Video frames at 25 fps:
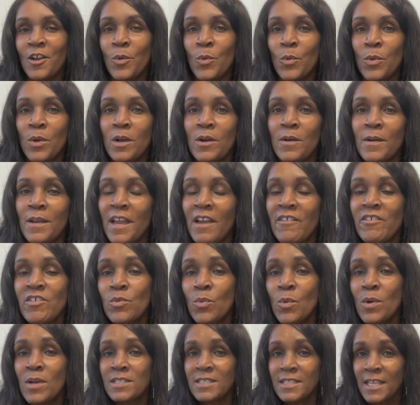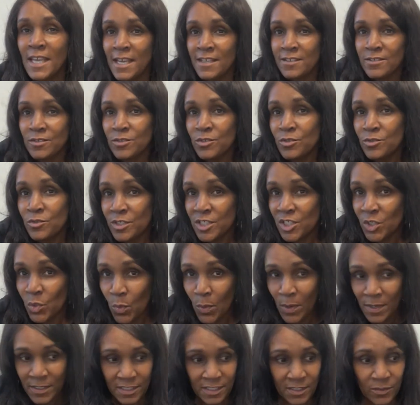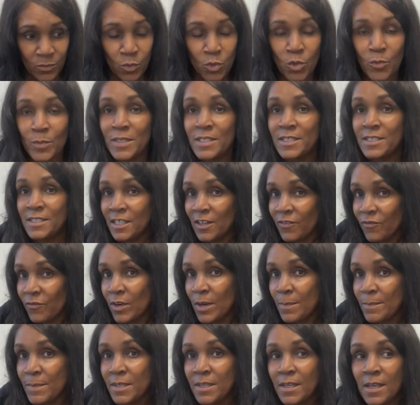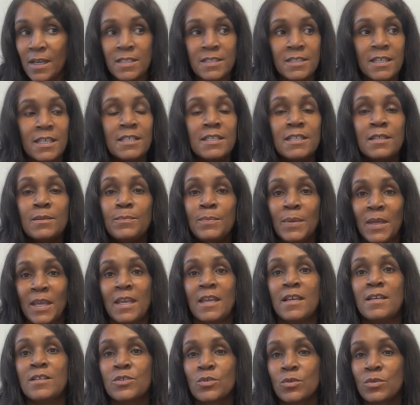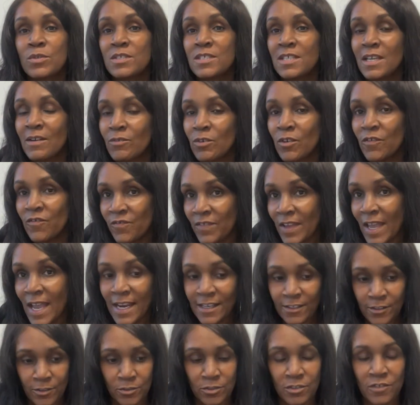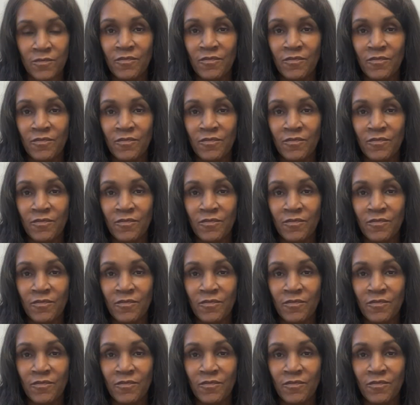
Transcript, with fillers: Well, everyone's answer to this question will be different because it depends on several factors.